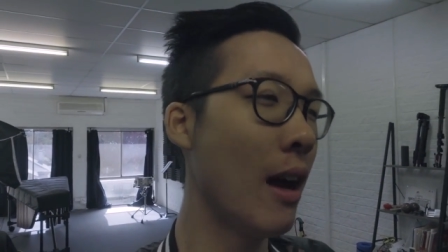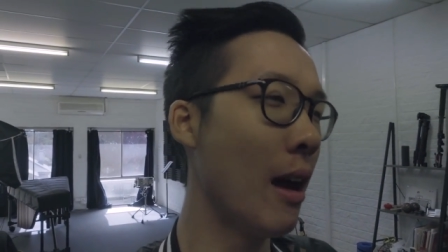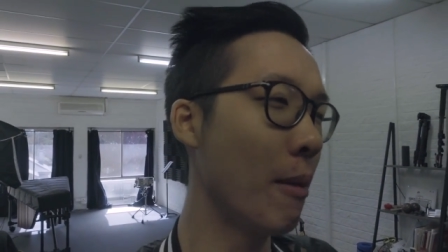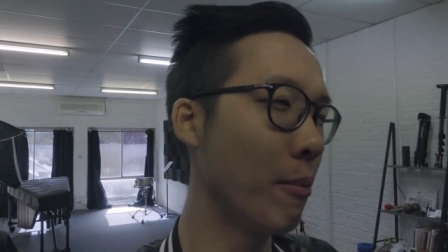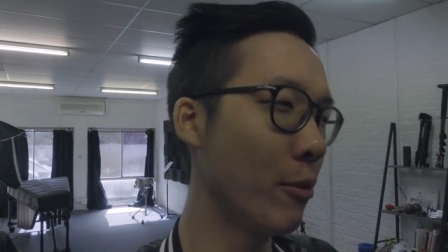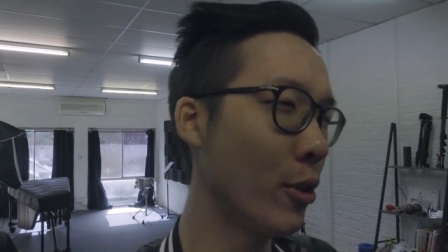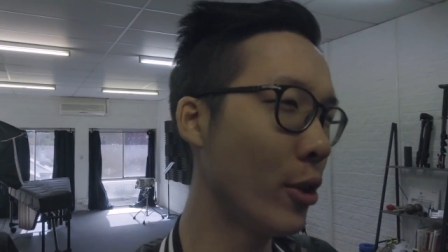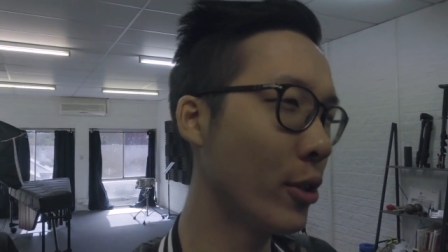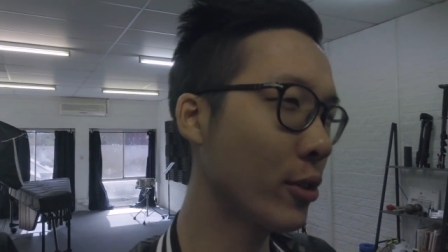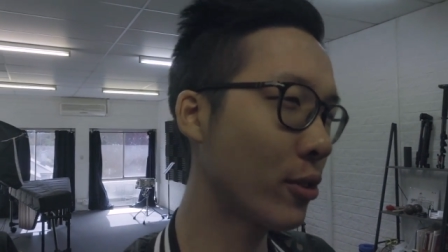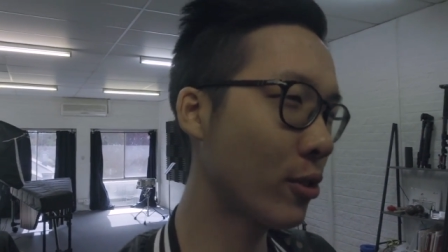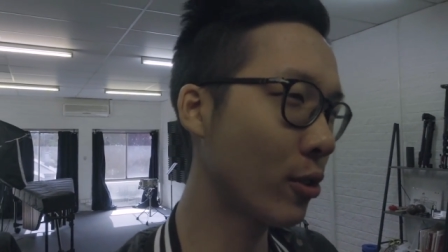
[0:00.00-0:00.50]

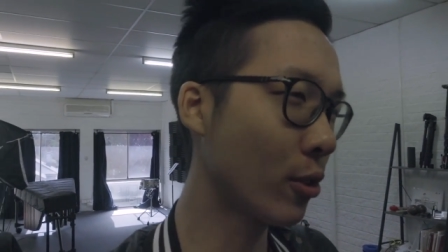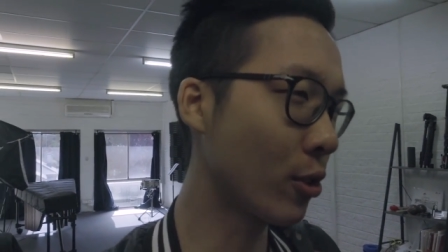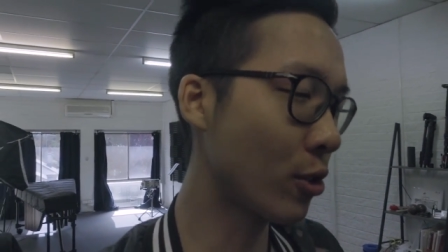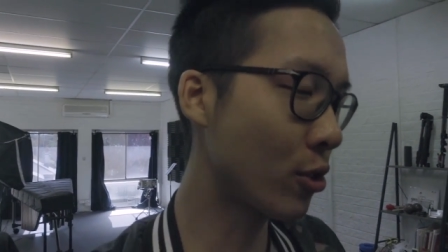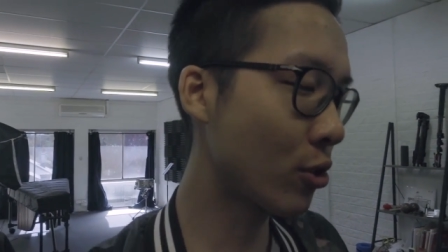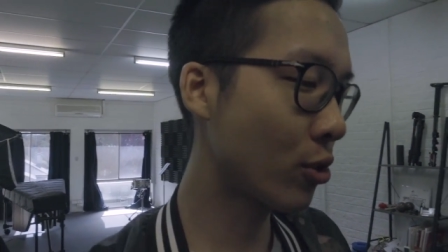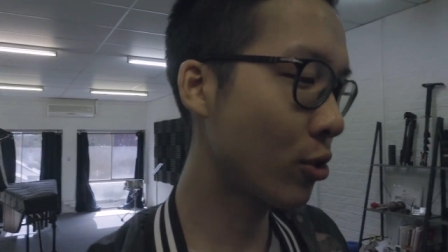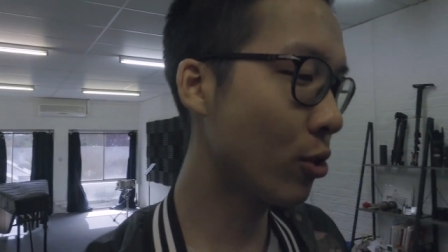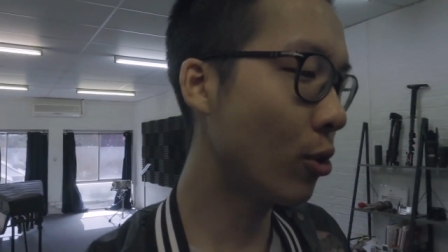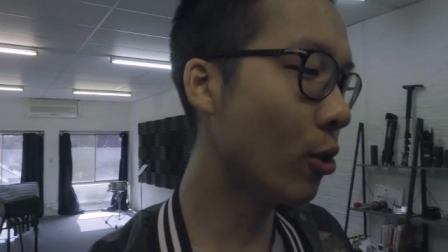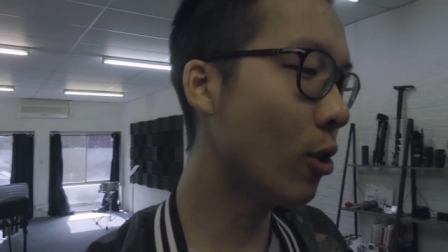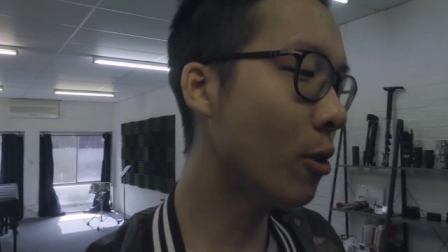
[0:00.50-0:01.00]
I'm not so
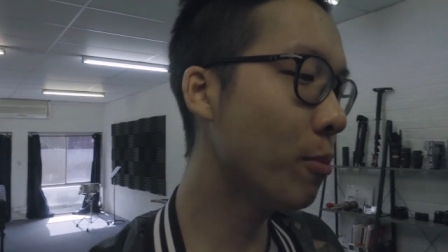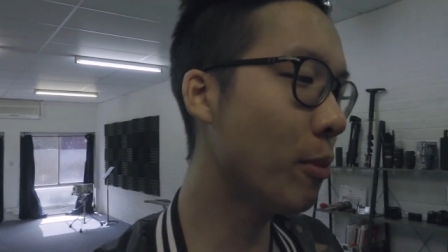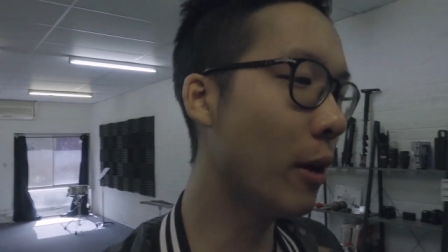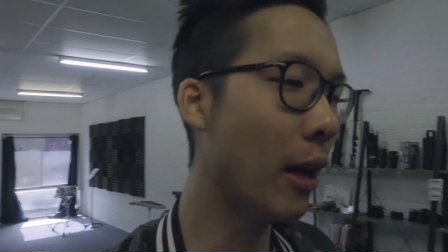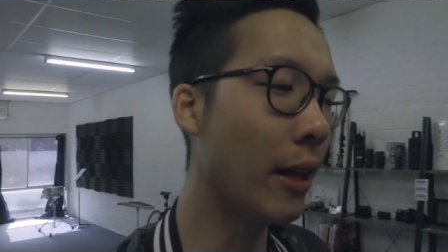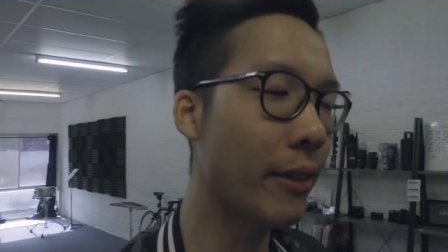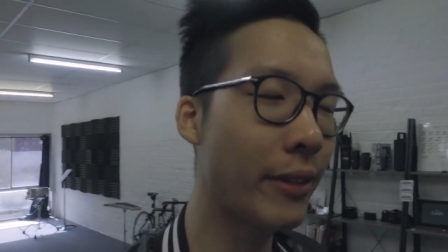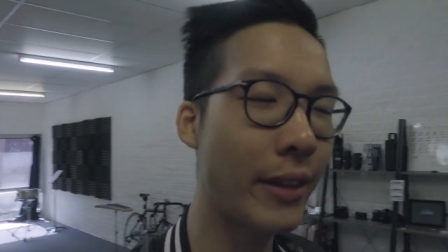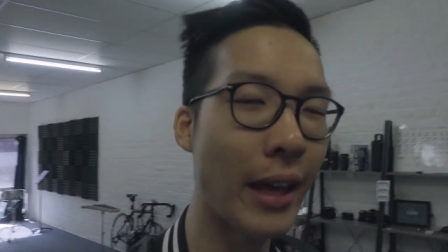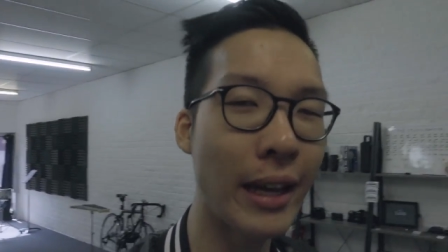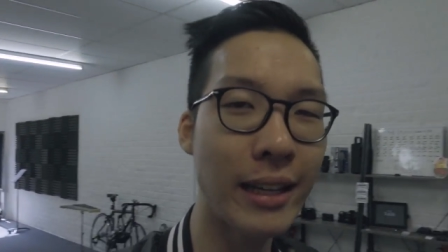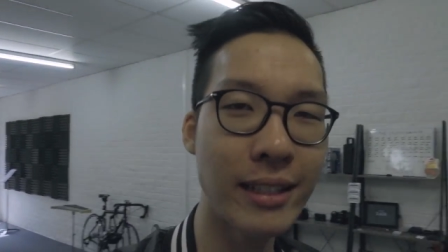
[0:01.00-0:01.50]
sure,
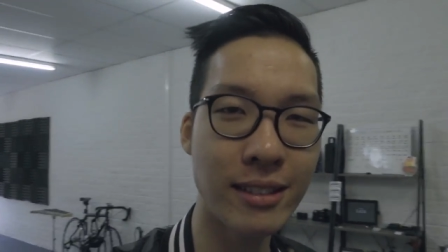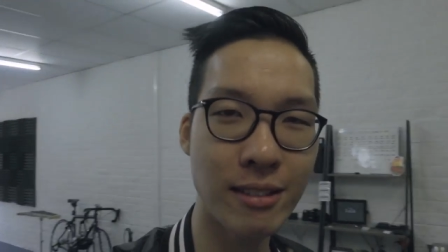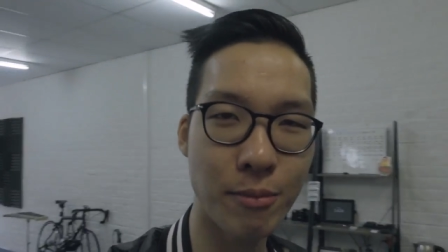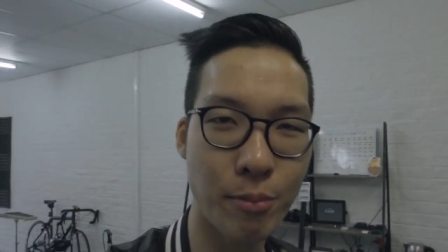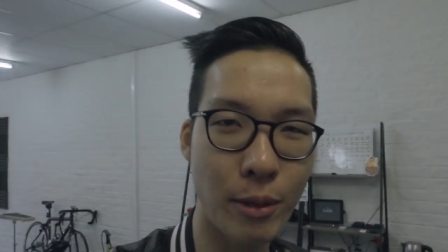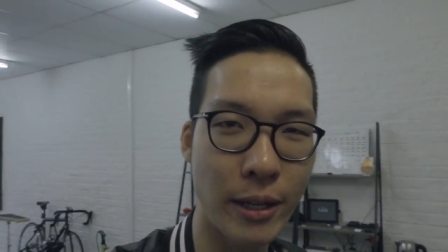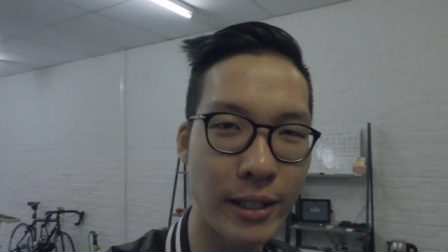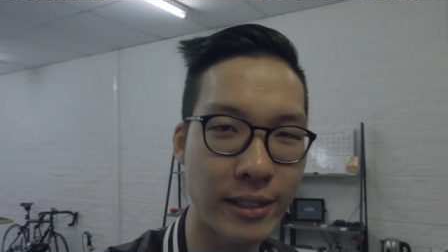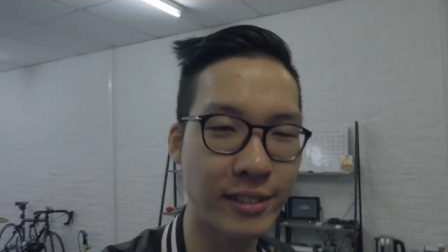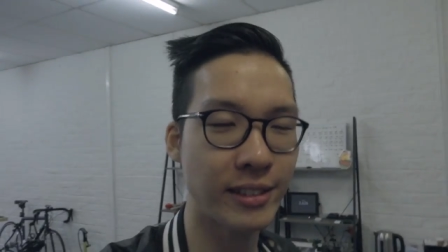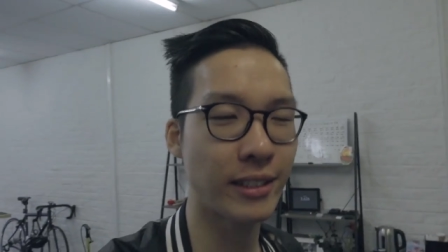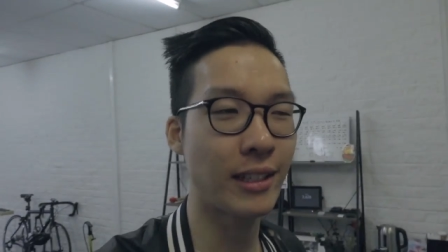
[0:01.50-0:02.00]
but that is a
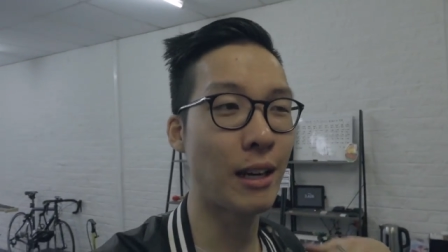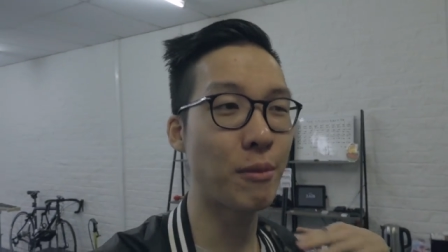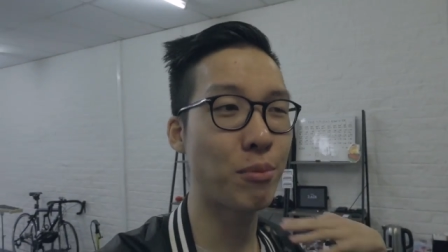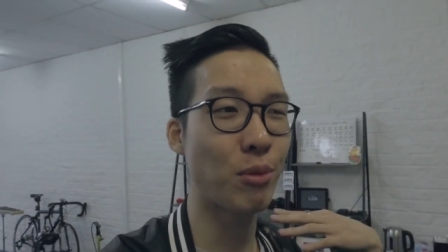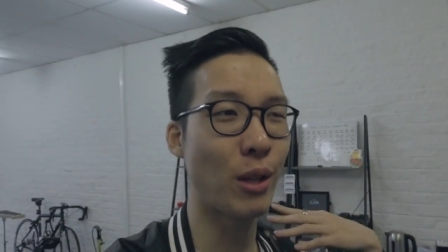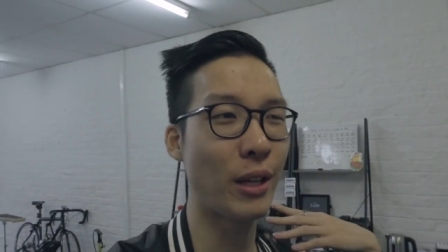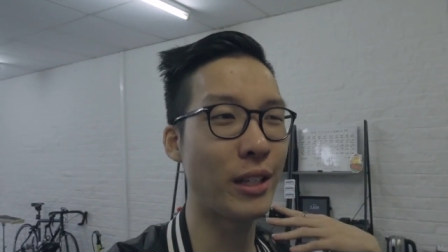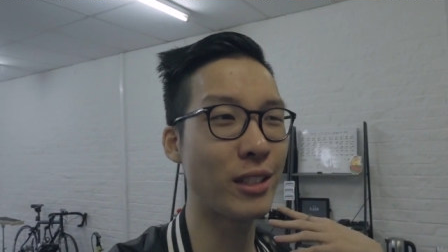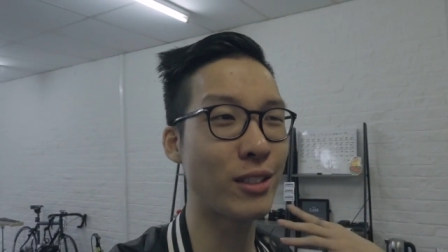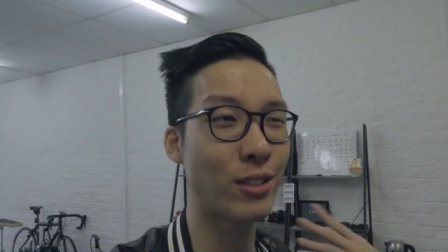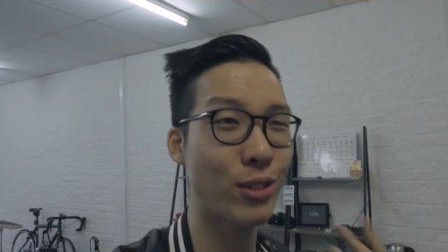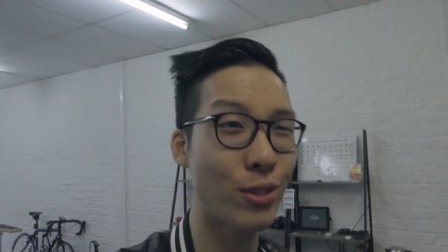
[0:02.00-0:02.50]
piece that I
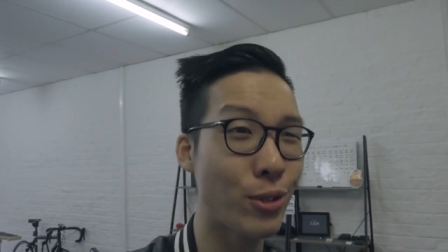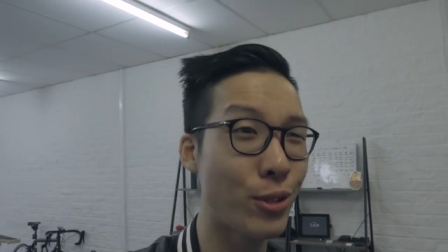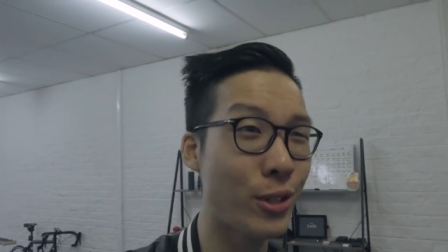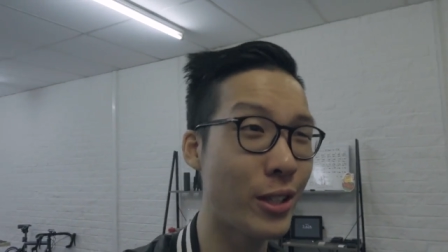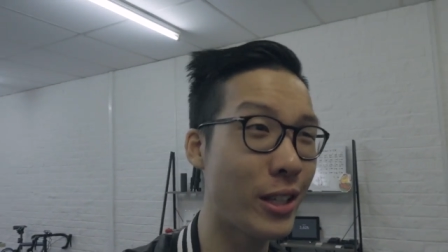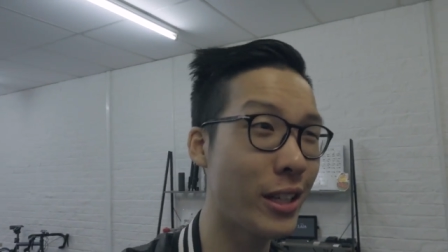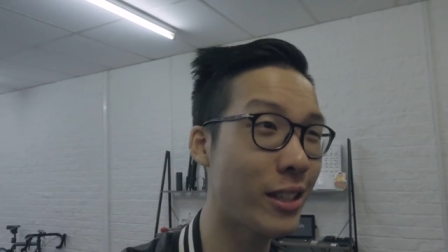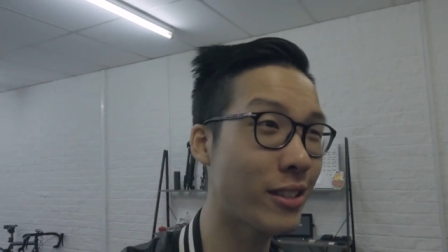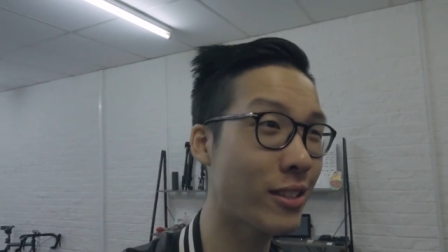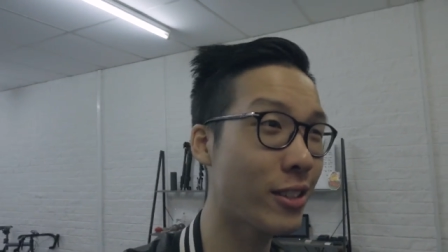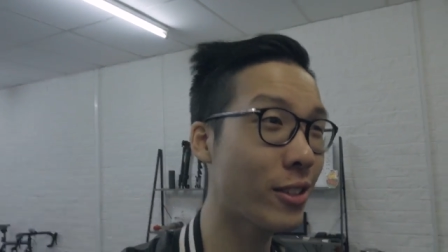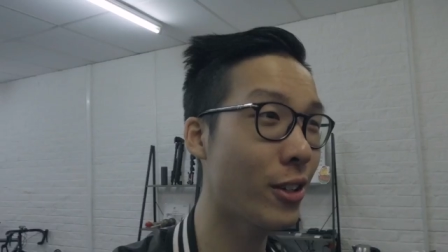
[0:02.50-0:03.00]
played two
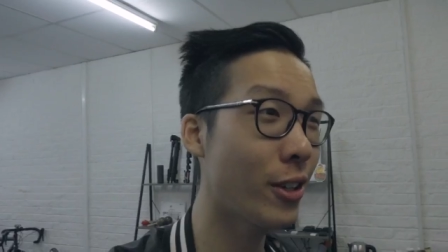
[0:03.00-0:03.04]
years